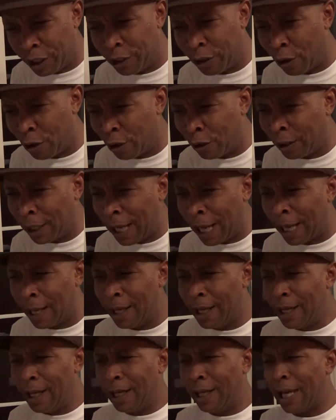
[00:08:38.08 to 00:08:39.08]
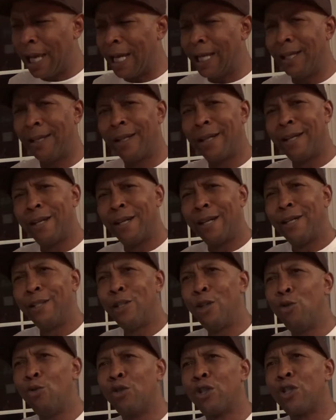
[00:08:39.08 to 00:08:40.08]
and all that. Like,
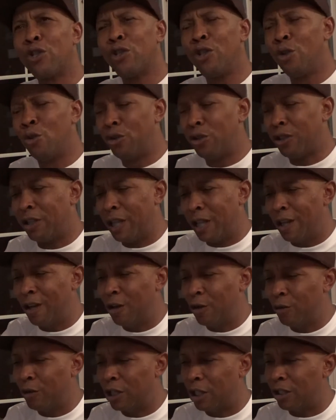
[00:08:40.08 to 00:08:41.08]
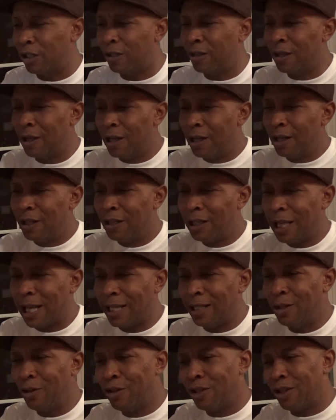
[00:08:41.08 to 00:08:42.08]
you still just,
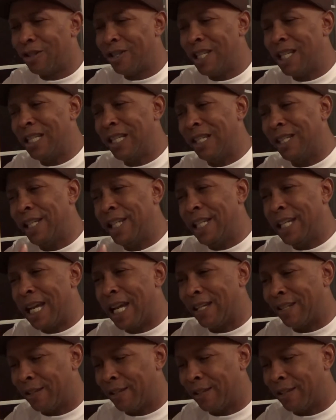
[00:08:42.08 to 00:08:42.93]
like, you just need to leave that